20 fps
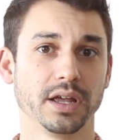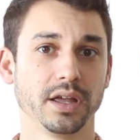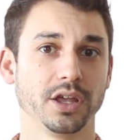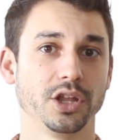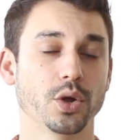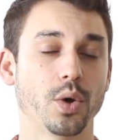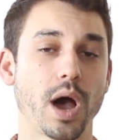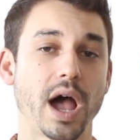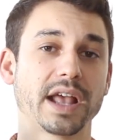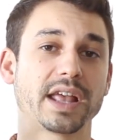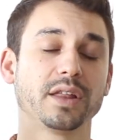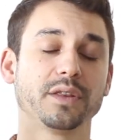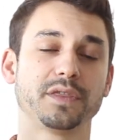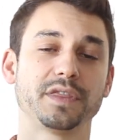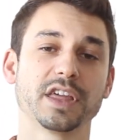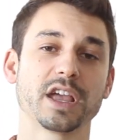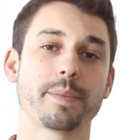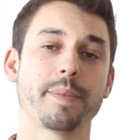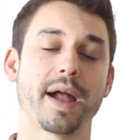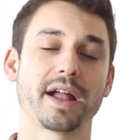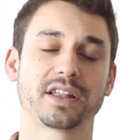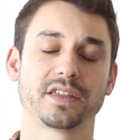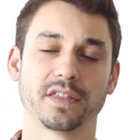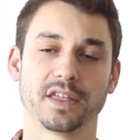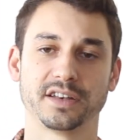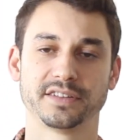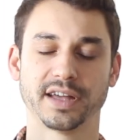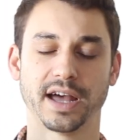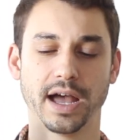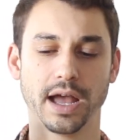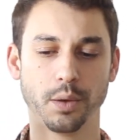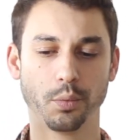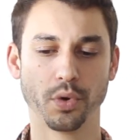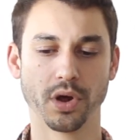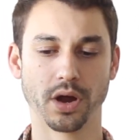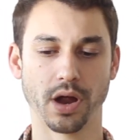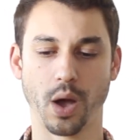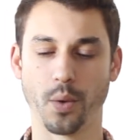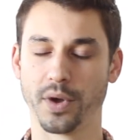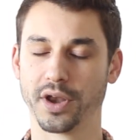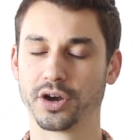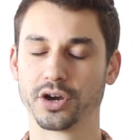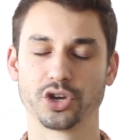You know, I can think back to that time where I went